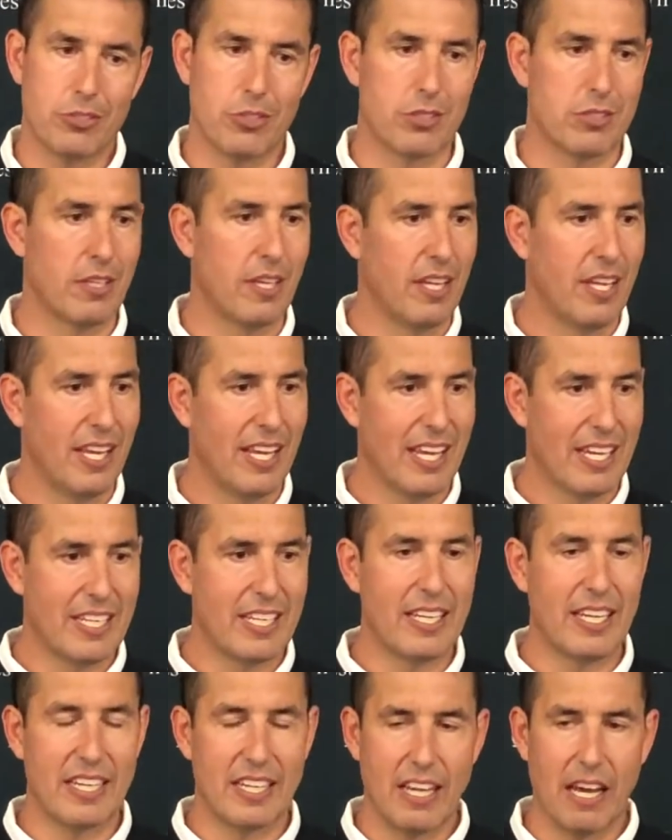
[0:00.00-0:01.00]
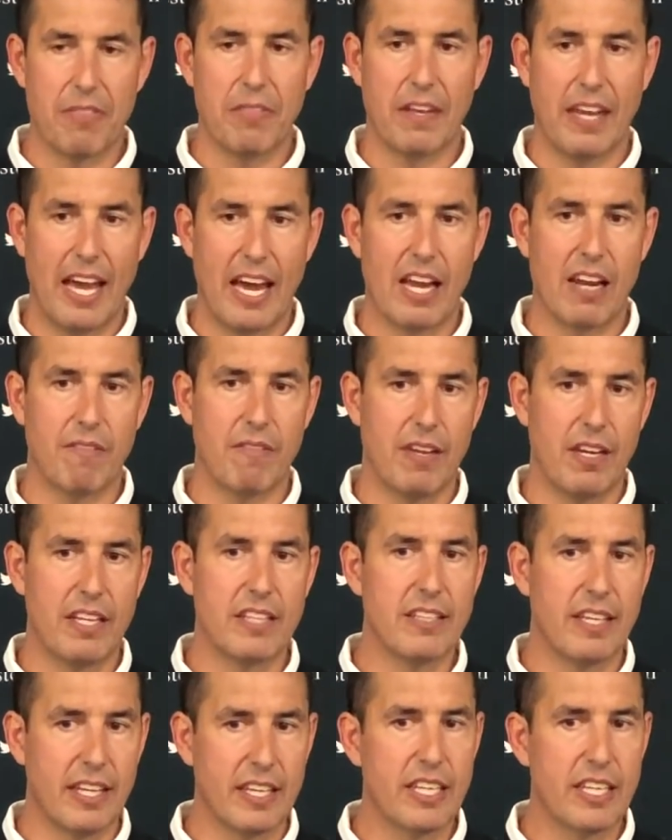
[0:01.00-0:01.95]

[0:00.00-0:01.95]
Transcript: just getting nothing out of it.